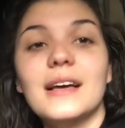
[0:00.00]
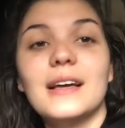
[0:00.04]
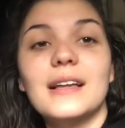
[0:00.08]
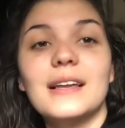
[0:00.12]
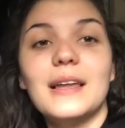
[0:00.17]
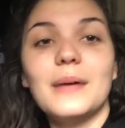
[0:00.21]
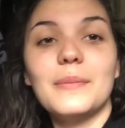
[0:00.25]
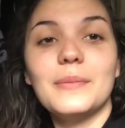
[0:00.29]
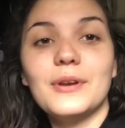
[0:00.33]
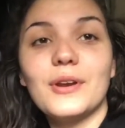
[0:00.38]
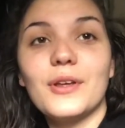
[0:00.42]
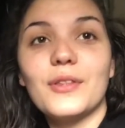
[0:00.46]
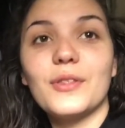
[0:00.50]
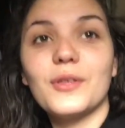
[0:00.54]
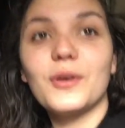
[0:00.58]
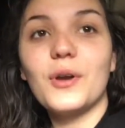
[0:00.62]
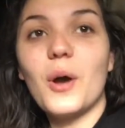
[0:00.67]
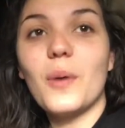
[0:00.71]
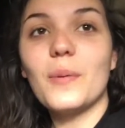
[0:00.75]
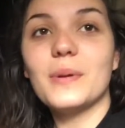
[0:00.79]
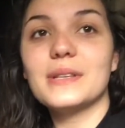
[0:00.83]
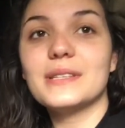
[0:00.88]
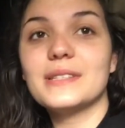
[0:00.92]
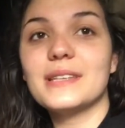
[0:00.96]
Let me know in the
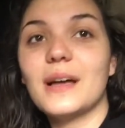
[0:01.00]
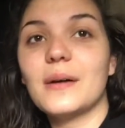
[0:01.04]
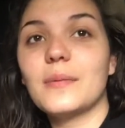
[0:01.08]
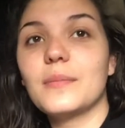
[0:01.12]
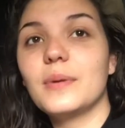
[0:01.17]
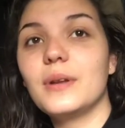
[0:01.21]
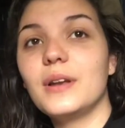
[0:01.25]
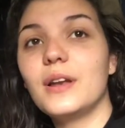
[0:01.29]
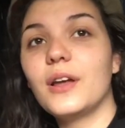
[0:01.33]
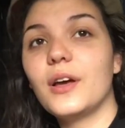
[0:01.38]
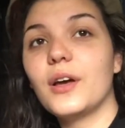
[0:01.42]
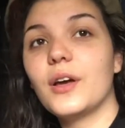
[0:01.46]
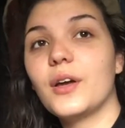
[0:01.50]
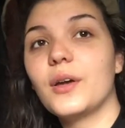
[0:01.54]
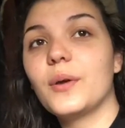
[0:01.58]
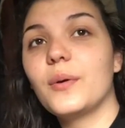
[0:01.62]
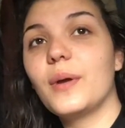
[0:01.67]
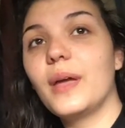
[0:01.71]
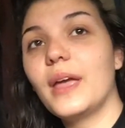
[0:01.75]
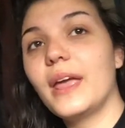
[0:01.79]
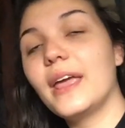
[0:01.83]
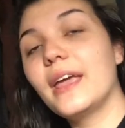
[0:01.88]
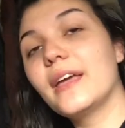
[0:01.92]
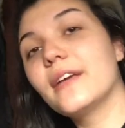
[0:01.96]
comments down below
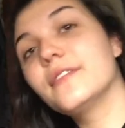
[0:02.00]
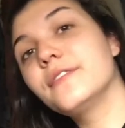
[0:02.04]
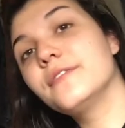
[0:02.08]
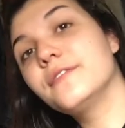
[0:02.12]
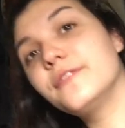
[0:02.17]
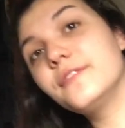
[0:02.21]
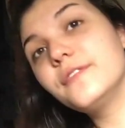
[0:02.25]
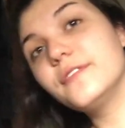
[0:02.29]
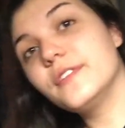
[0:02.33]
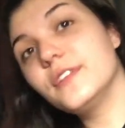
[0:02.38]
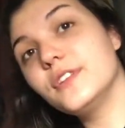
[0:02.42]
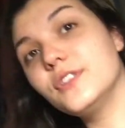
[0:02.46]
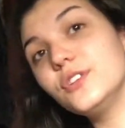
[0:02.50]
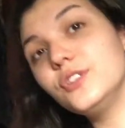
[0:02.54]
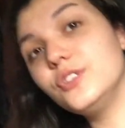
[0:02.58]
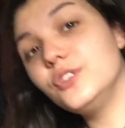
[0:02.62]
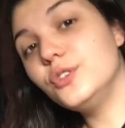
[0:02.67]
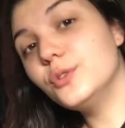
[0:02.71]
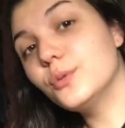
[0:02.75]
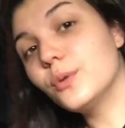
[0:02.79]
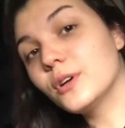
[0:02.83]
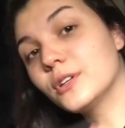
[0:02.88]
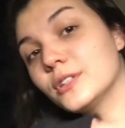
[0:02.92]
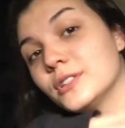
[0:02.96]
if
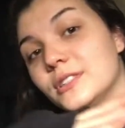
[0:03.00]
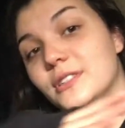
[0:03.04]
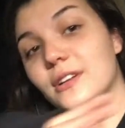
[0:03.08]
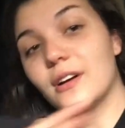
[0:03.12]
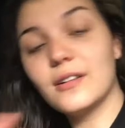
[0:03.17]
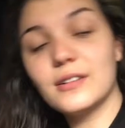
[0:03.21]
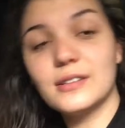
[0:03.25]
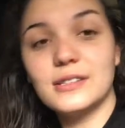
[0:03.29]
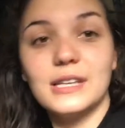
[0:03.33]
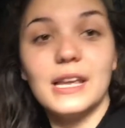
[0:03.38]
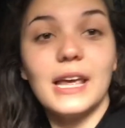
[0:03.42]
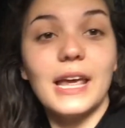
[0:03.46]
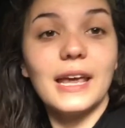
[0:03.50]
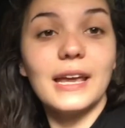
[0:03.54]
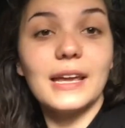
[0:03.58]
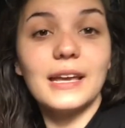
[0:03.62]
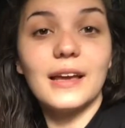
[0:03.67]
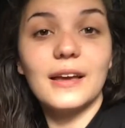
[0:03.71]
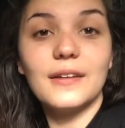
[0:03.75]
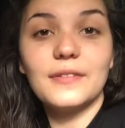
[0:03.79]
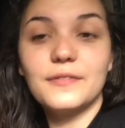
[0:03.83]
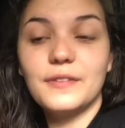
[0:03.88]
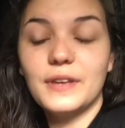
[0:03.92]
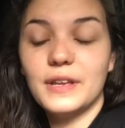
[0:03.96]
you are starting
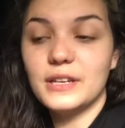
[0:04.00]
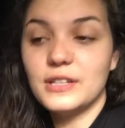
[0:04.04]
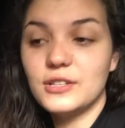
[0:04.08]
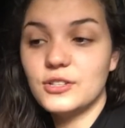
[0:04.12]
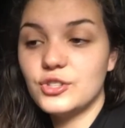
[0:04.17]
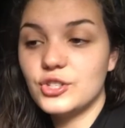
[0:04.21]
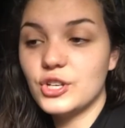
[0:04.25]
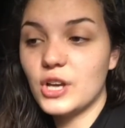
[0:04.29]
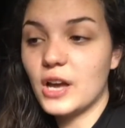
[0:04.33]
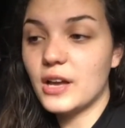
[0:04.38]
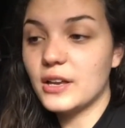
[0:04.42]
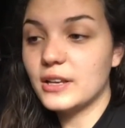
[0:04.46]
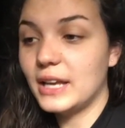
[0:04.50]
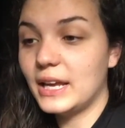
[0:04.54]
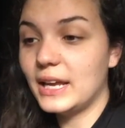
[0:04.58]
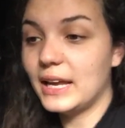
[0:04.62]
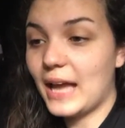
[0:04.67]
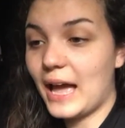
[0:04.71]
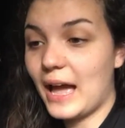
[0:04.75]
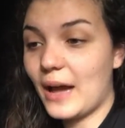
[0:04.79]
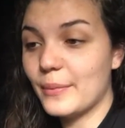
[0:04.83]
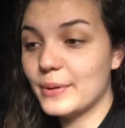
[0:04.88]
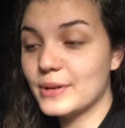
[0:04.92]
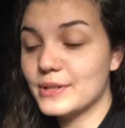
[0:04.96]
a fitness journey,
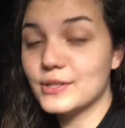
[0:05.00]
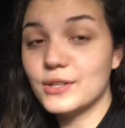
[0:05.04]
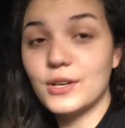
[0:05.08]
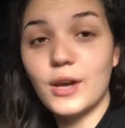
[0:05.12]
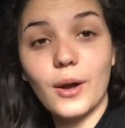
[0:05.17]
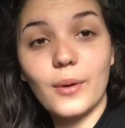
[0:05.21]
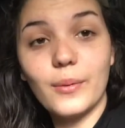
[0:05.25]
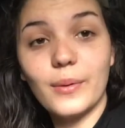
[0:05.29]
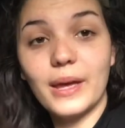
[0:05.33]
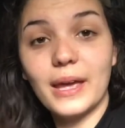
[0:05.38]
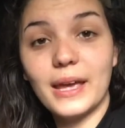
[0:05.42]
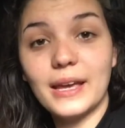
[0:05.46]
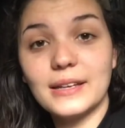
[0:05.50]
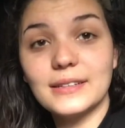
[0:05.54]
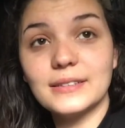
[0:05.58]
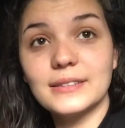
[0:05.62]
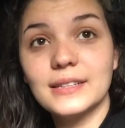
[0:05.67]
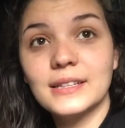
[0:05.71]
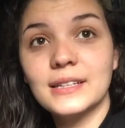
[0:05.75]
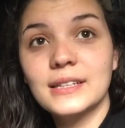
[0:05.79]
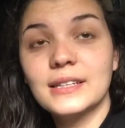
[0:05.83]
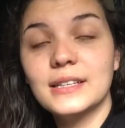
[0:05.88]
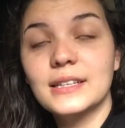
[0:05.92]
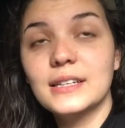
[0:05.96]
how it's going,
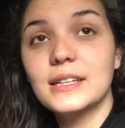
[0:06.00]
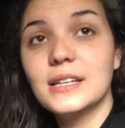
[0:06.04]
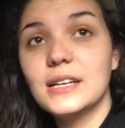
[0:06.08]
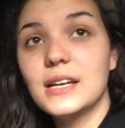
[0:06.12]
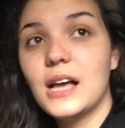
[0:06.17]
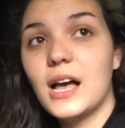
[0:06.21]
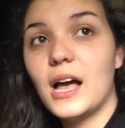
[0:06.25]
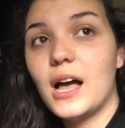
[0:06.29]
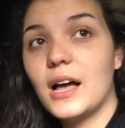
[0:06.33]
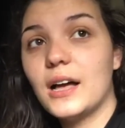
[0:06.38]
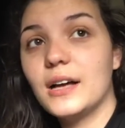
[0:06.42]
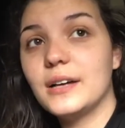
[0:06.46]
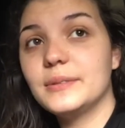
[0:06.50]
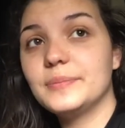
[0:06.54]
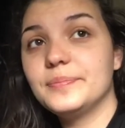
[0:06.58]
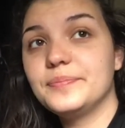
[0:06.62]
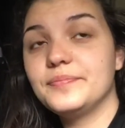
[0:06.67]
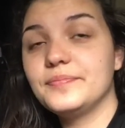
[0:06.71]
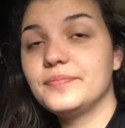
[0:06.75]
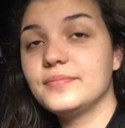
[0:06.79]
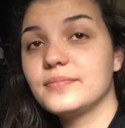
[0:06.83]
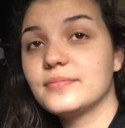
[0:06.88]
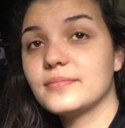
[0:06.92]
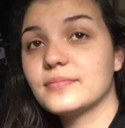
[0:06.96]

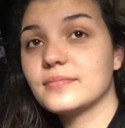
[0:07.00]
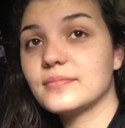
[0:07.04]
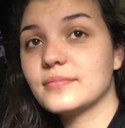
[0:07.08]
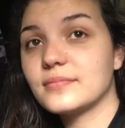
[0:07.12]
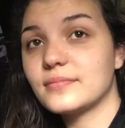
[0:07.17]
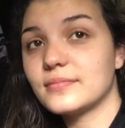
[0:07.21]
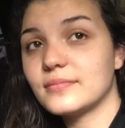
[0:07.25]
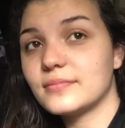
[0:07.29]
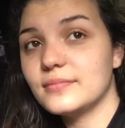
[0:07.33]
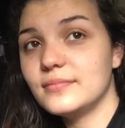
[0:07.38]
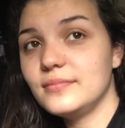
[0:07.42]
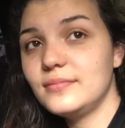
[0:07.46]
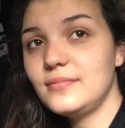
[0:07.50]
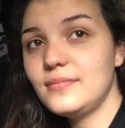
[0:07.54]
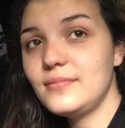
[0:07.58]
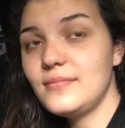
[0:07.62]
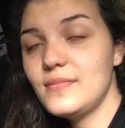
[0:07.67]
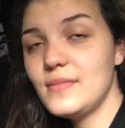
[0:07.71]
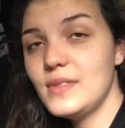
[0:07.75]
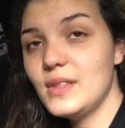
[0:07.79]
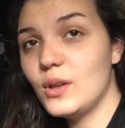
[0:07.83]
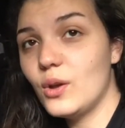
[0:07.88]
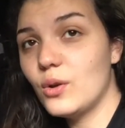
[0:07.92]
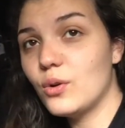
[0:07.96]
um,
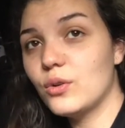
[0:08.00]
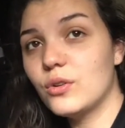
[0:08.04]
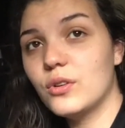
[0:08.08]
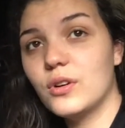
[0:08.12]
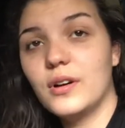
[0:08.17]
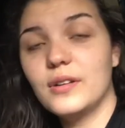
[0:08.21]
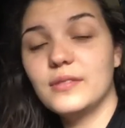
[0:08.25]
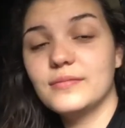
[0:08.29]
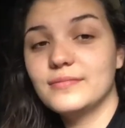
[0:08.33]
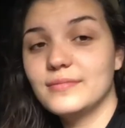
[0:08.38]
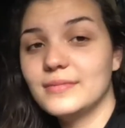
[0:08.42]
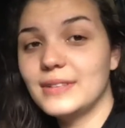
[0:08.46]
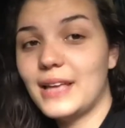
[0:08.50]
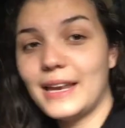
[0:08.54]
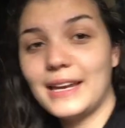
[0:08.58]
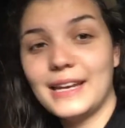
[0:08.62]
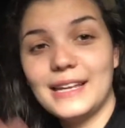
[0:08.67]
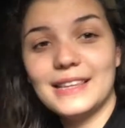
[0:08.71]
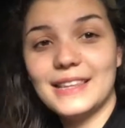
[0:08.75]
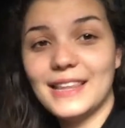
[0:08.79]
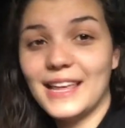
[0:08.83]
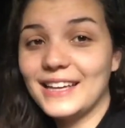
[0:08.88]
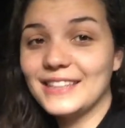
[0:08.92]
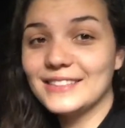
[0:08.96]
or
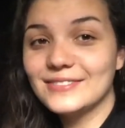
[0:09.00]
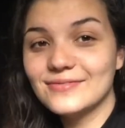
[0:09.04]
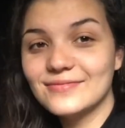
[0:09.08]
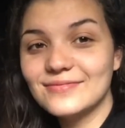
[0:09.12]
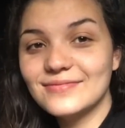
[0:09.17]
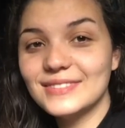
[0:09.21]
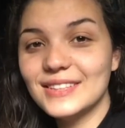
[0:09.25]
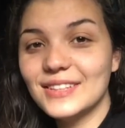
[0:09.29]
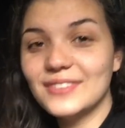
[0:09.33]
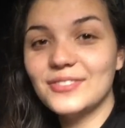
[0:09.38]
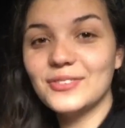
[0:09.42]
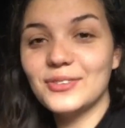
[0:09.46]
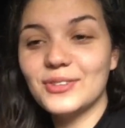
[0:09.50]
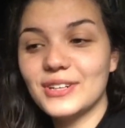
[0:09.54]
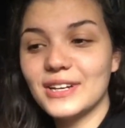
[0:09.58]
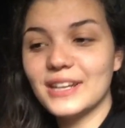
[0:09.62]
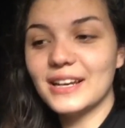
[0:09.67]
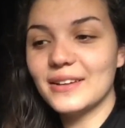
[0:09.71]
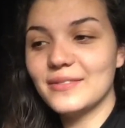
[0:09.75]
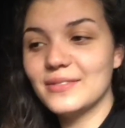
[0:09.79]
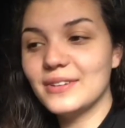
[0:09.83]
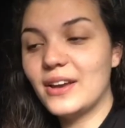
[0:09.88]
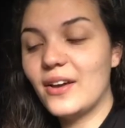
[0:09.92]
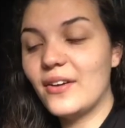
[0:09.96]
anything. If you want to
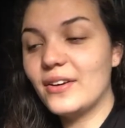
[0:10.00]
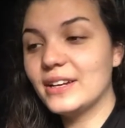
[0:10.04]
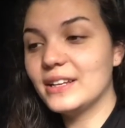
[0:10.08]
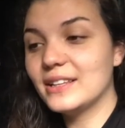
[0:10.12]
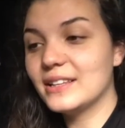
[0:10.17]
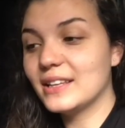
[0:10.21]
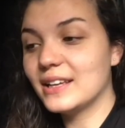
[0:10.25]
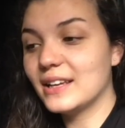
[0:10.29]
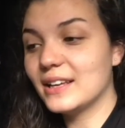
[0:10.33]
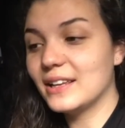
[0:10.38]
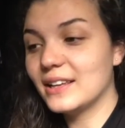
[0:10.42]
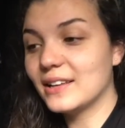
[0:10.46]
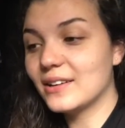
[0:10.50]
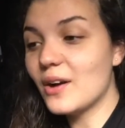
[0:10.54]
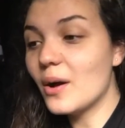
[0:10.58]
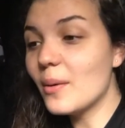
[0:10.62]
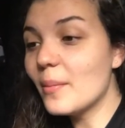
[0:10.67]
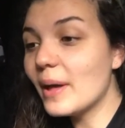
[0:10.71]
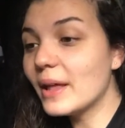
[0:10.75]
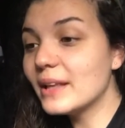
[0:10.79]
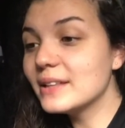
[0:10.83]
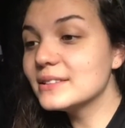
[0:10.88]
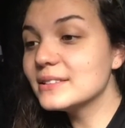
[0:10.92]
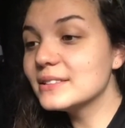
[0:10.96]
let me know anything in the
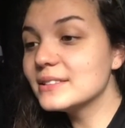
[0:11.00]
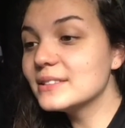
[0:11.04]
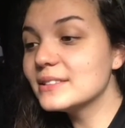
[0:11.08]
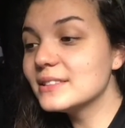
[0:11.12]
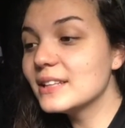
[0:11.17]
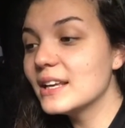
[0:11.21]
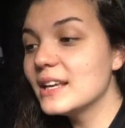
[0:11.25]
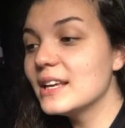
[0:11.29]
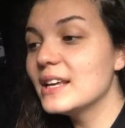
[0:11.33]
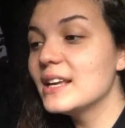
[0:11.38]
comments